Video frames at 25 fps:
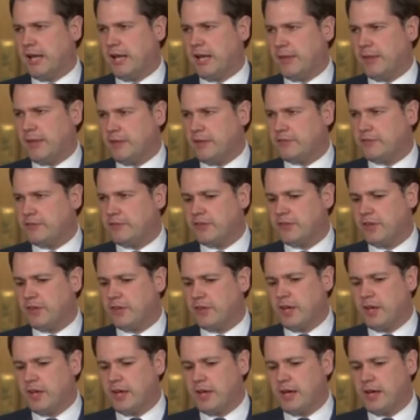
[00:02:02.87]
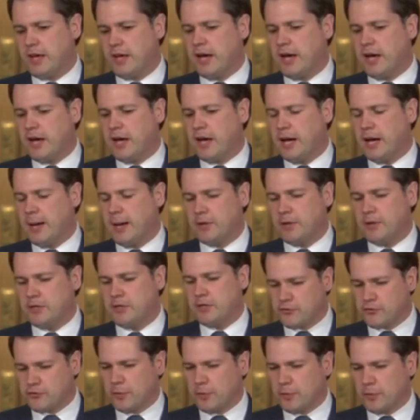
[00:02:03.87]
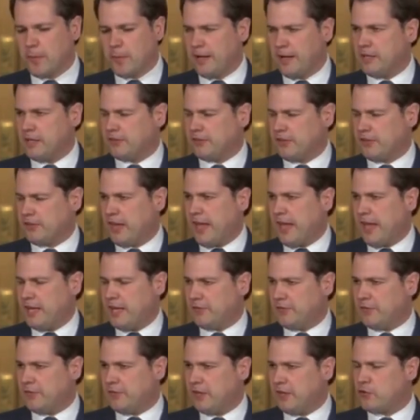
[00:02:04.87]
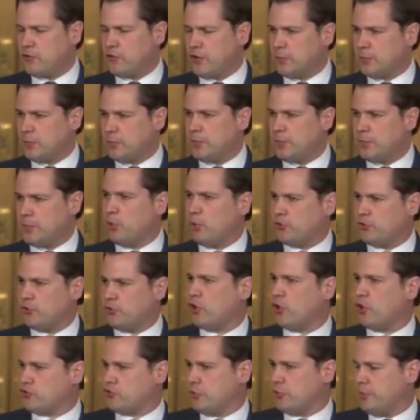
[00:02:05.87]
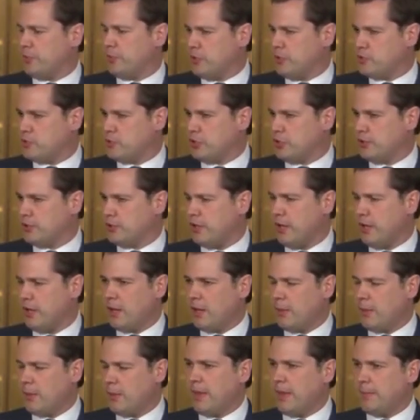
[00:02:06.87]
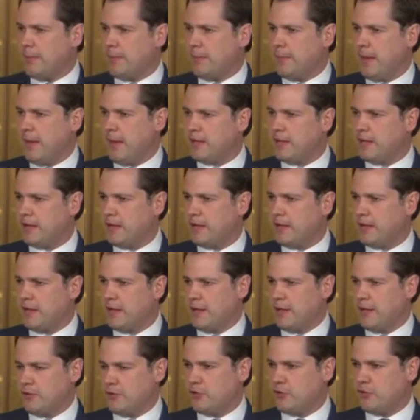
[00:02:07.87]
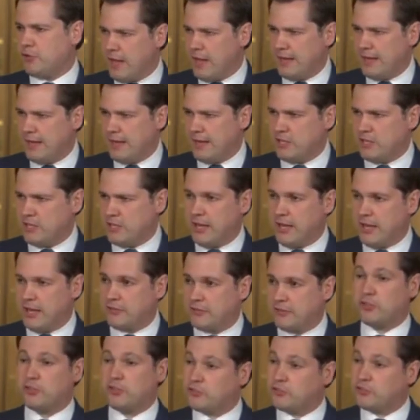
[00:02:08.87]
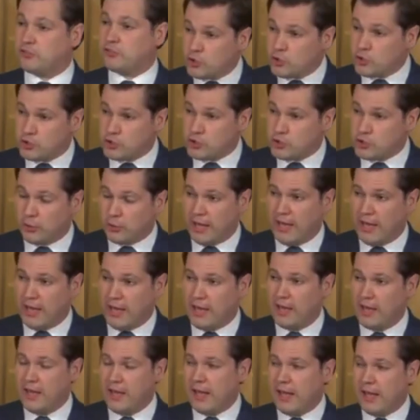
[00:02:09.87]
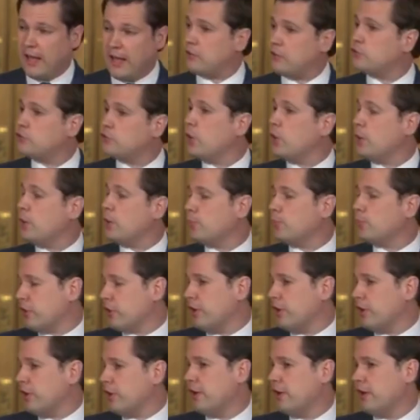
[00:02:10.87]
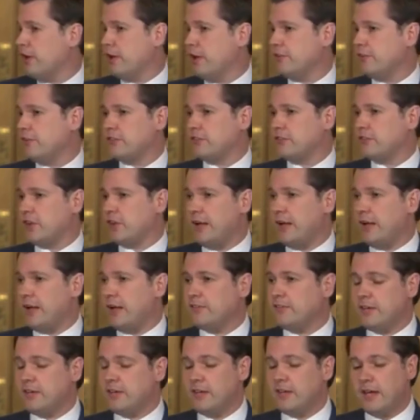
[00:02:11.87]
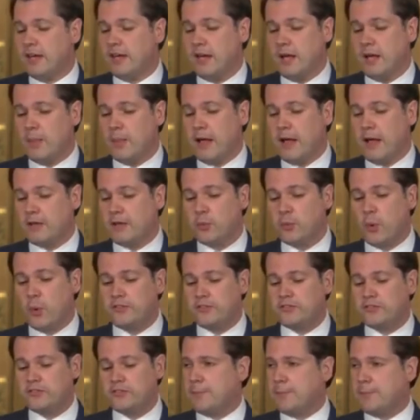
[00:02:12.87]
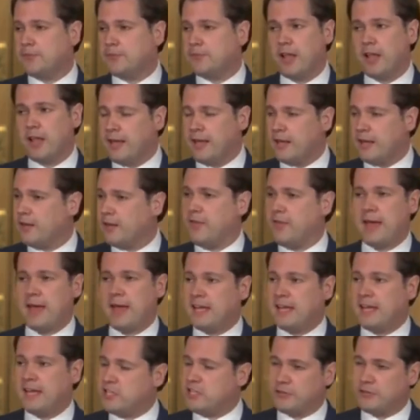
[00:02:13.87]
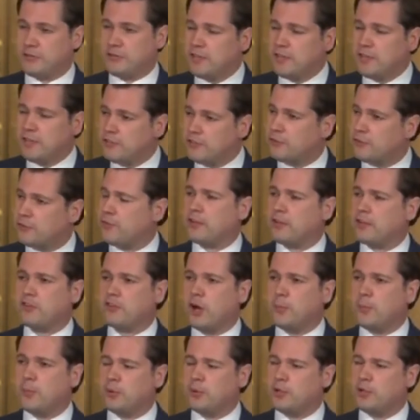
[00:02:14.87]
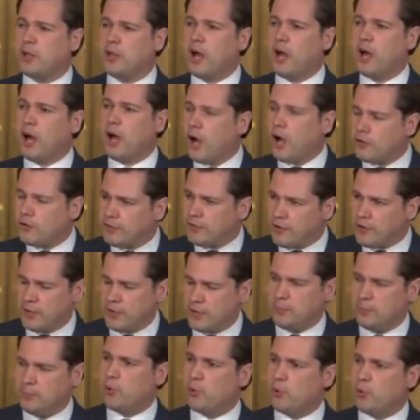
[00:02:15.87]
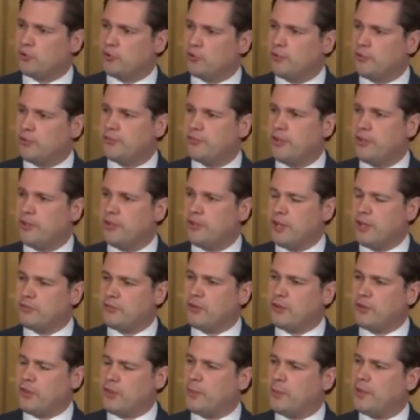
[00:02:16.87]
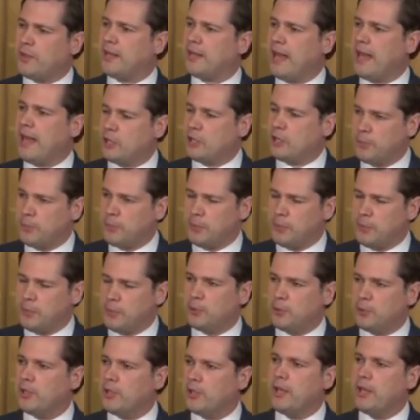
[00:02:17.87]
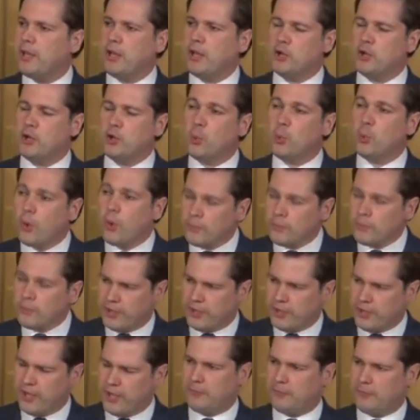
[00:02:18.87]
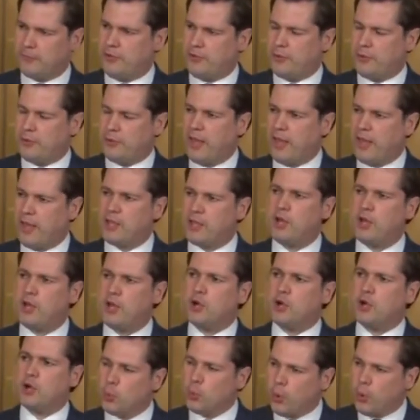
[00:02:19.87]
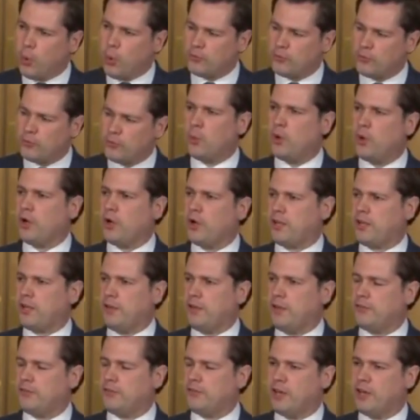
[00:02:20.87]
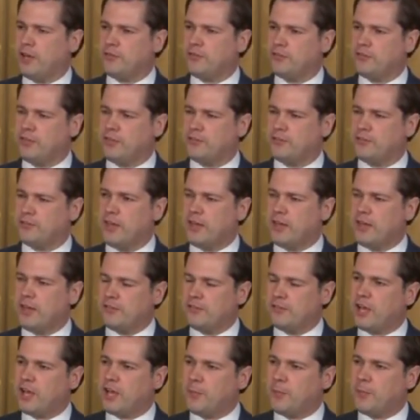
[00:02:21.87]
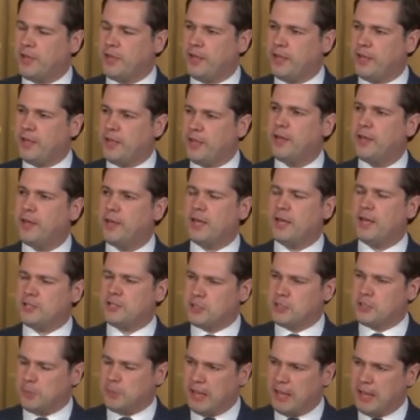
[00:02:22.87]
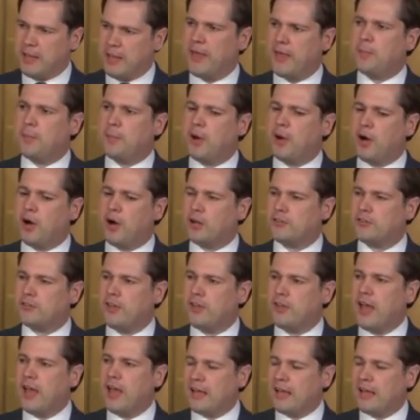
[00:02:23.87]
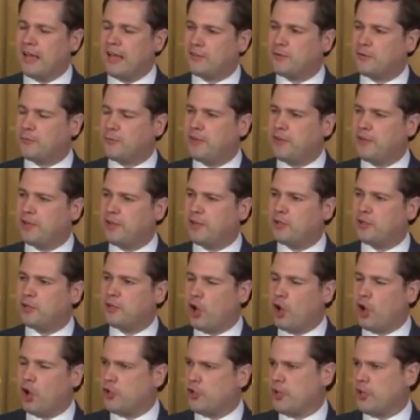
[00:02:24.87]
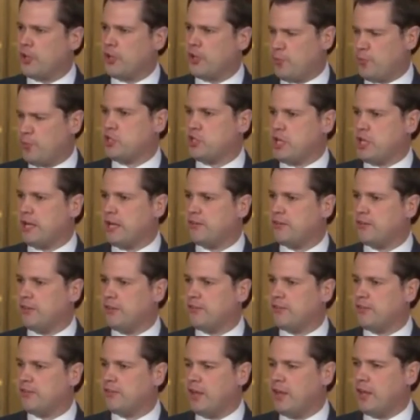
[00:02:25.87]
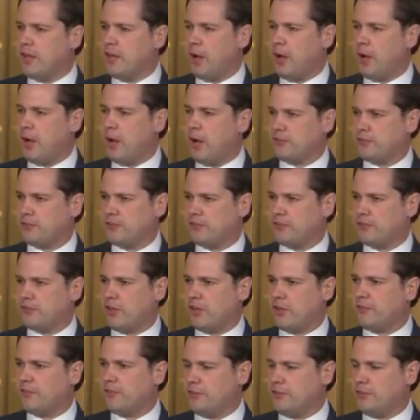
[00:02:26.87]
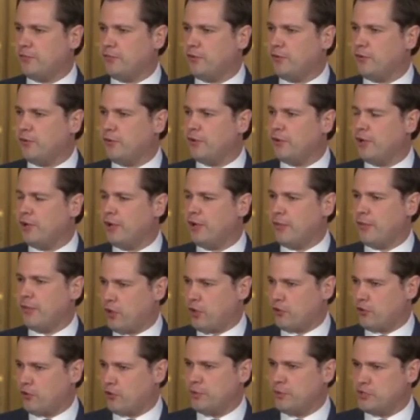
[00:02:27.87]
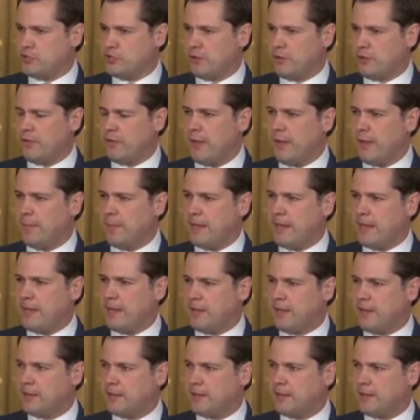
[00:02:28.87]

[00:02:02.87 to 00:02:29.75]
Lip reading: this does remind us again of the incredibly important contribution that they make to the NHS, to social care, and to our broader society. That's why steps like the NHS visa, for example, are very important, so that we can help people who want to come to the UK, who want to work in those services, to come here, to play their part, and to feel honoured and appreciated by our society for the contribution that they're making.